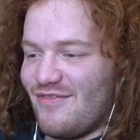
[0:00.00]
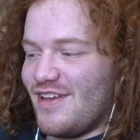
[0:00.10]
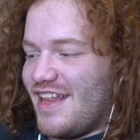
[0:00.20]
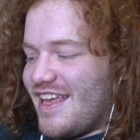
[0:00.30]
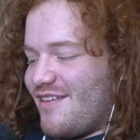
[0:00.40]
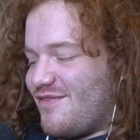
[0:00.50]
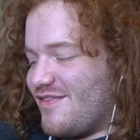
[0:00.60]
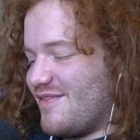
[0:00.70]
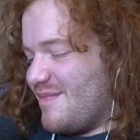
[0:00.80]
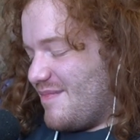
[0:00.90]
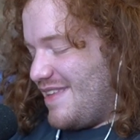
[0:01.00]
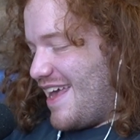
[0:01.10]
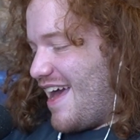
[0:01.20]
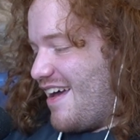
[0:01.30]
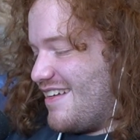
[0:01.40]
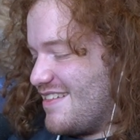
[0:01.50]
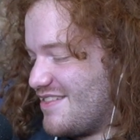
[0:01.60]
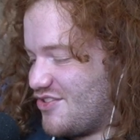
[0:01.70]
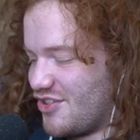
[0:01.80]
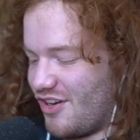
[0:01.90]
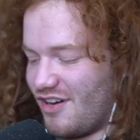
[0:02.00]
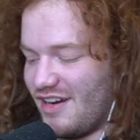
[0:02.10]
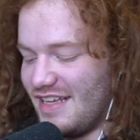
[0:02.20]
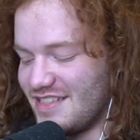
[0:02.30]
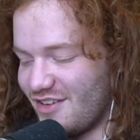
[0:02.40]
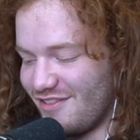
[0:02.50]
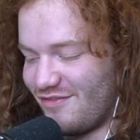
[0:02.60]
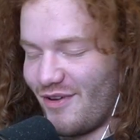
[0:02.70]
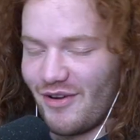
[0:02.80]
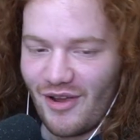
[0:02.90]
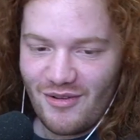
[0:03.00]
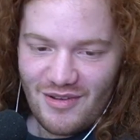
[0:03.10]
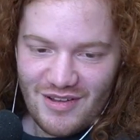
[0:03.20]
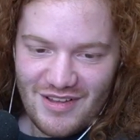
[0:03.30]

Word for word: I feel like if... Yeah, sure. It's a good photo.